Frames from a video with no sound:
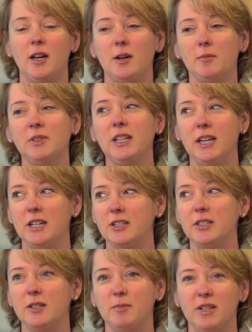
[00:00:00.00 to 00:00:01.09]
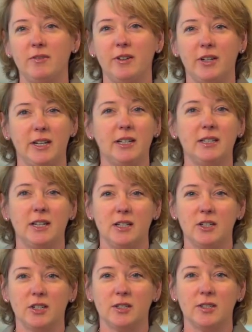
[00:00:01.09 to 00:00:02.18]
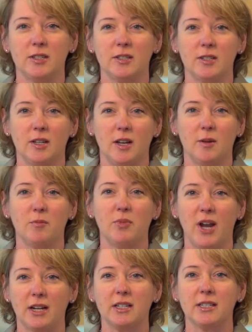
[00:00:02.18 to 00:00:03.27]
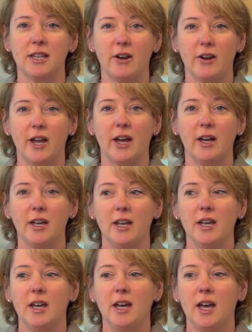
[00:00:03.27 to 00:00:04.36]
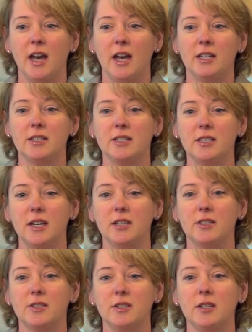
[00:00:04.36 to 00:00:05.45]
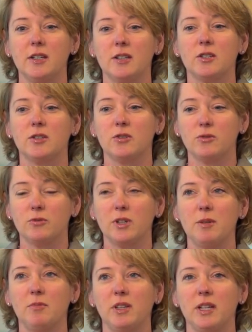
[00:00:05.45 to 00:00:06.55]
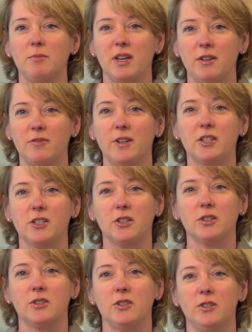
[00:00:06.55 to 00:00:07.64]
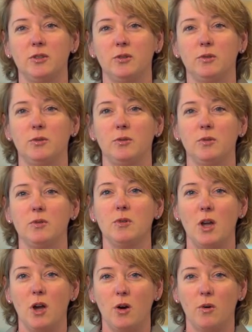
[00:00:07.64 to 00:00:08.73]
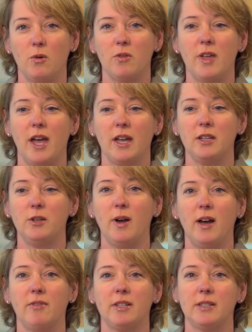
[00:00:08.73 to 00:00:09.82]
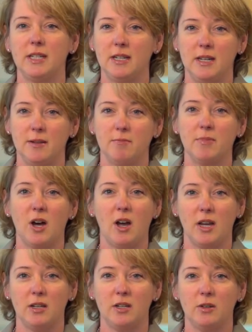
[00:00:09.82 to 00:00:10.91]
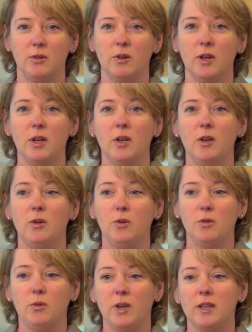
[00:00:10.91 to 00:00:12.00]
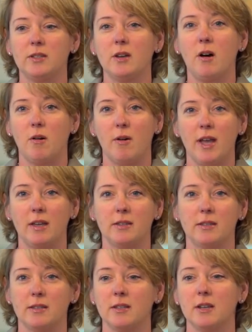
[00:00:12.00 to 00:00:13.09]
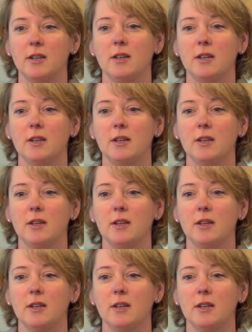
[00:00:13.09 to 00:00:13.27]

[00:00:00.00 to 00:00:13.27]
Litigation can be a very contentious practice area, and it's extremely beneficial to know that you have a team behind you who is always